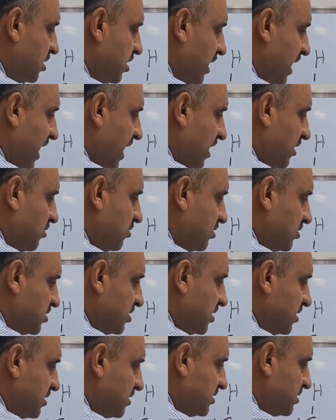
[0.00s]

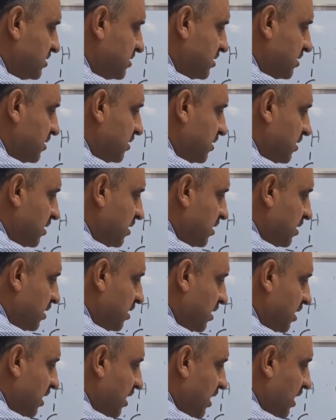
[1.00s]
hydrogens
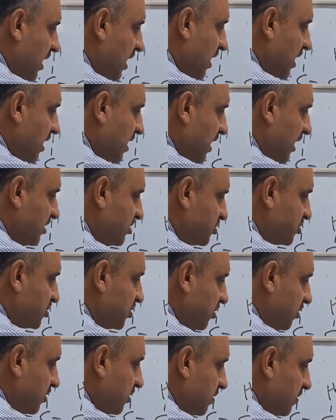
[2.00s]
are not
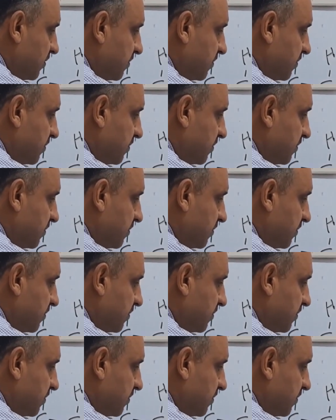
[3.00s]
shown.